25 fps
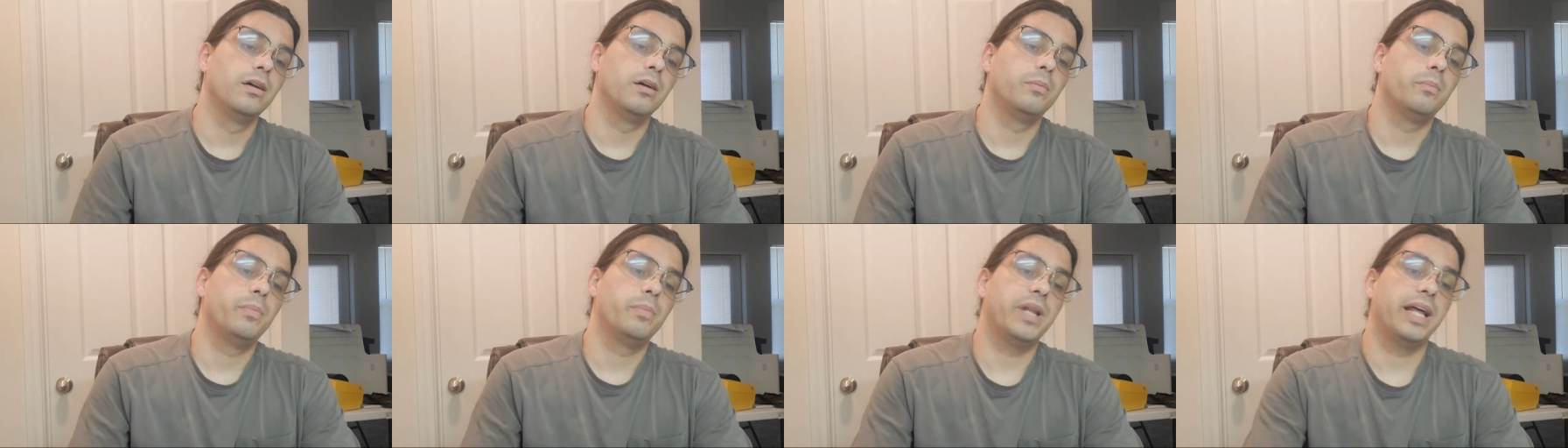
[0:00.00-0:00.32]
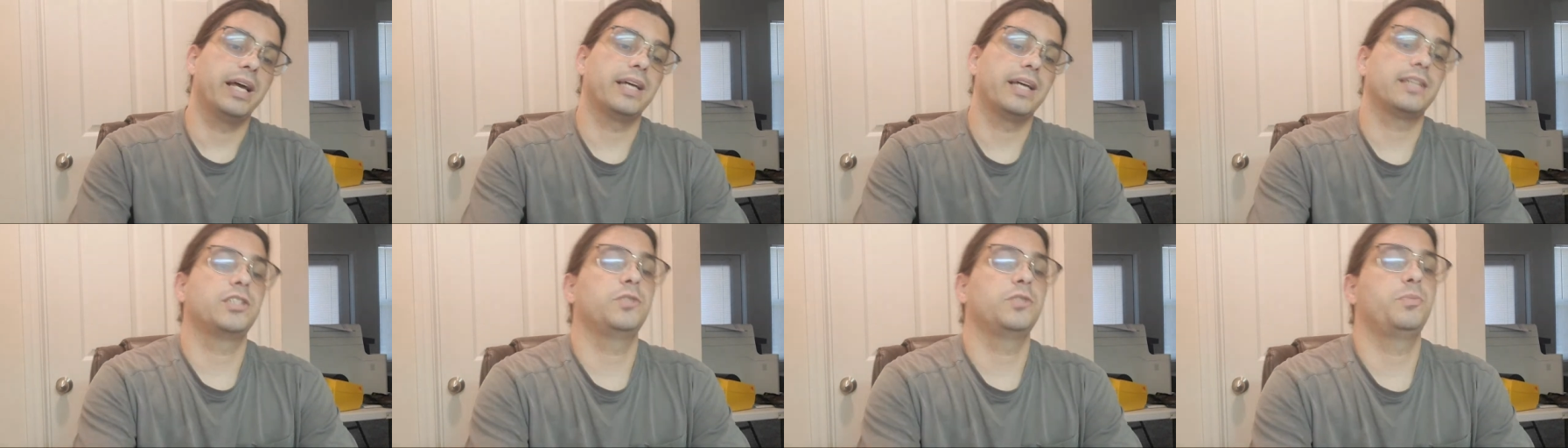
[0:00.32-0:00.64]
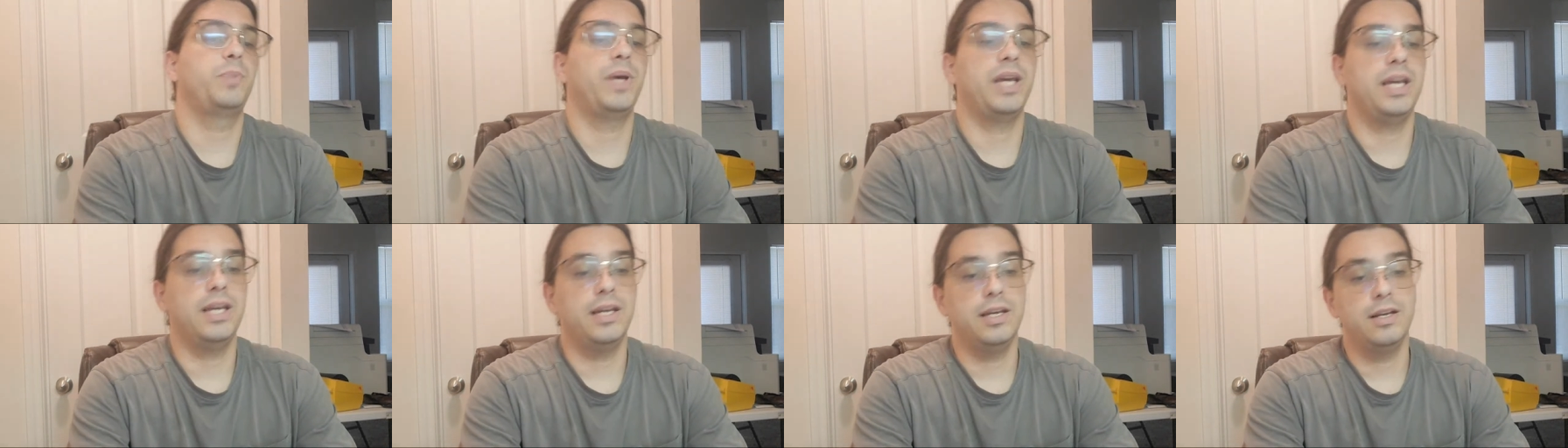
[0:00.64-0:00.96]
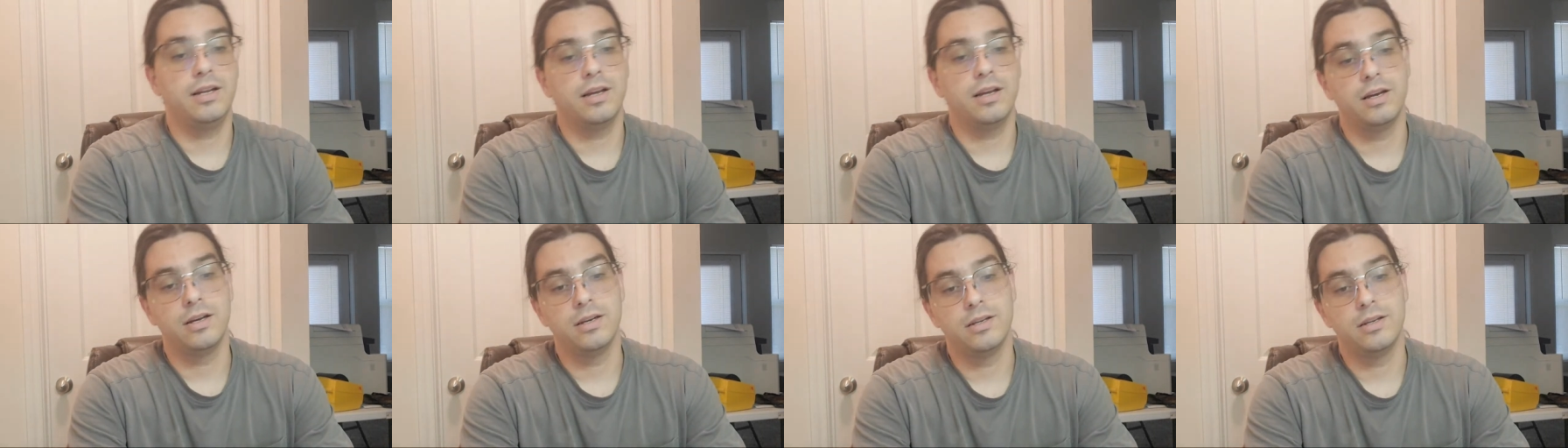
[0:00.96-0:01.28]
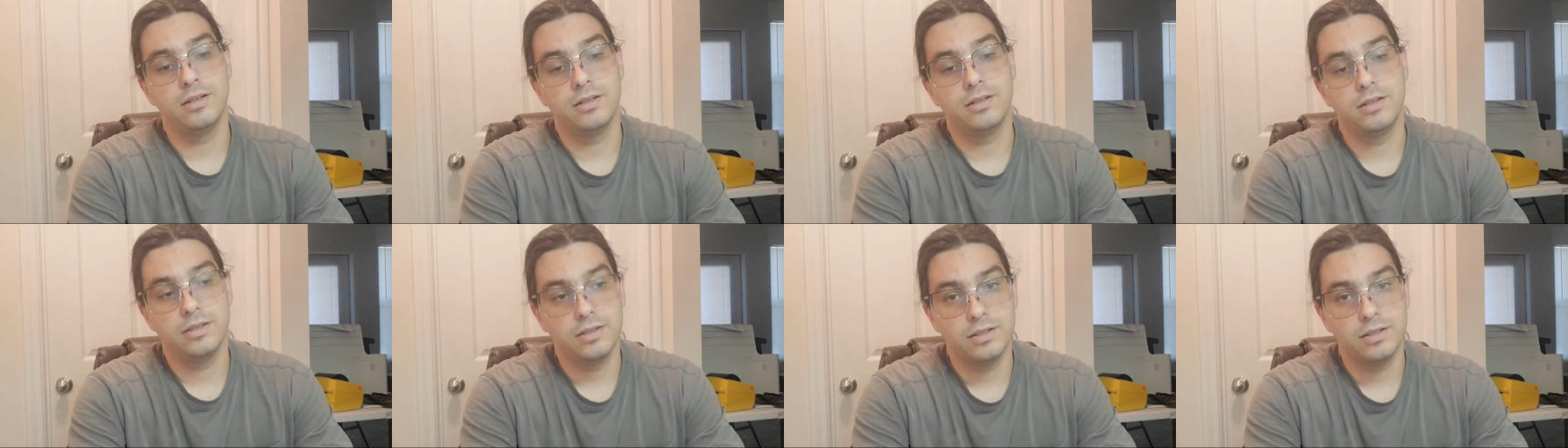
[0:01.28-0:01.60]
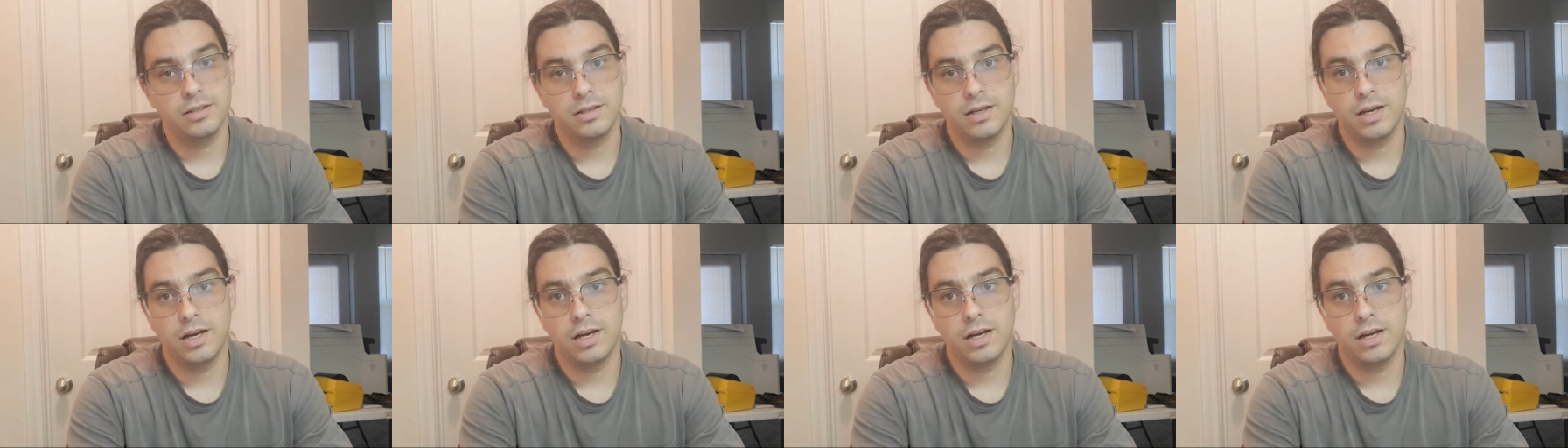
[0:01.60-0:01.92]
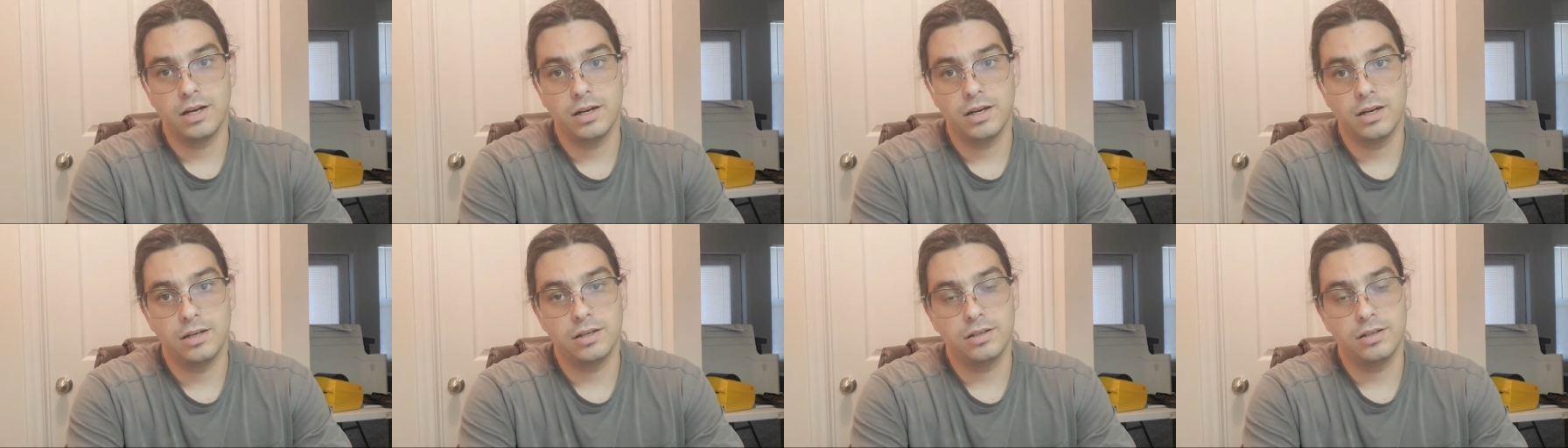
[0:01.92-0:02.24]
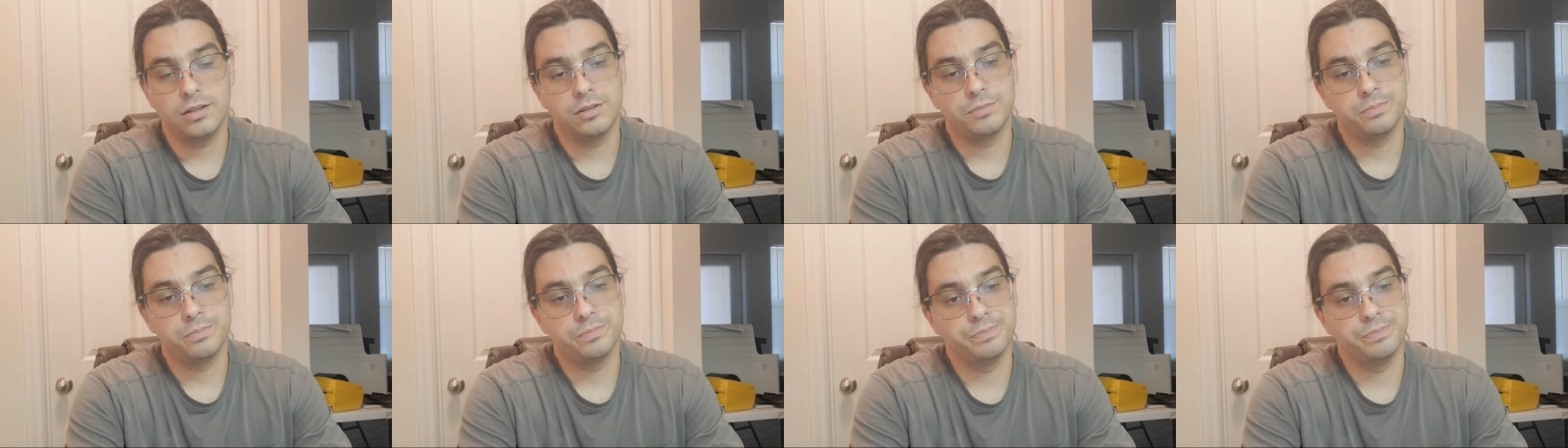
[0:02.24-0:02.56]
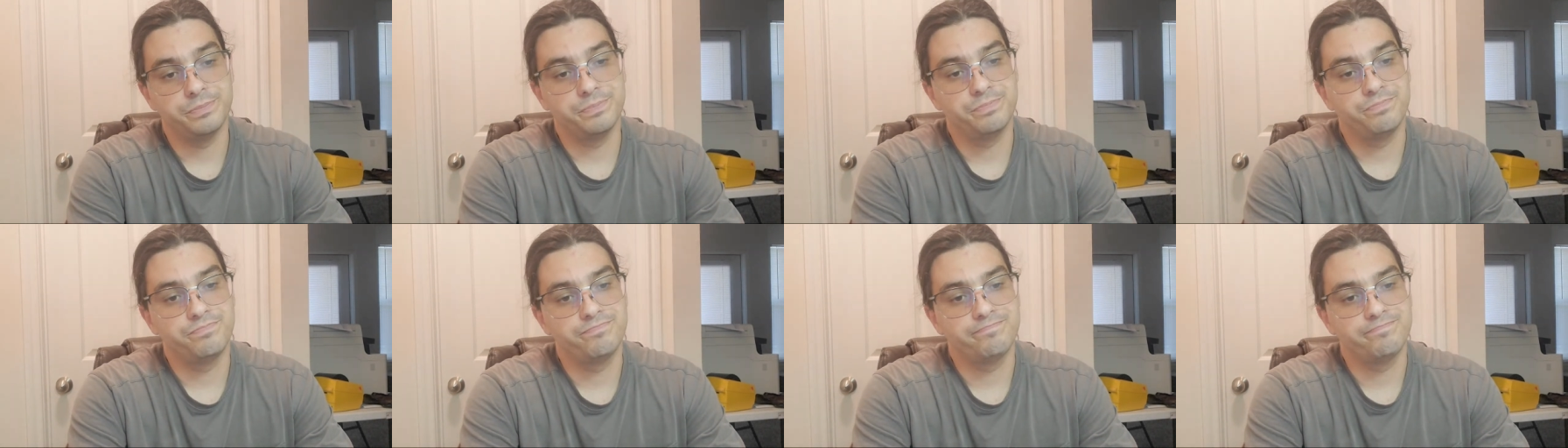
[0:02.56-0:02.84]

Black Spade. Um,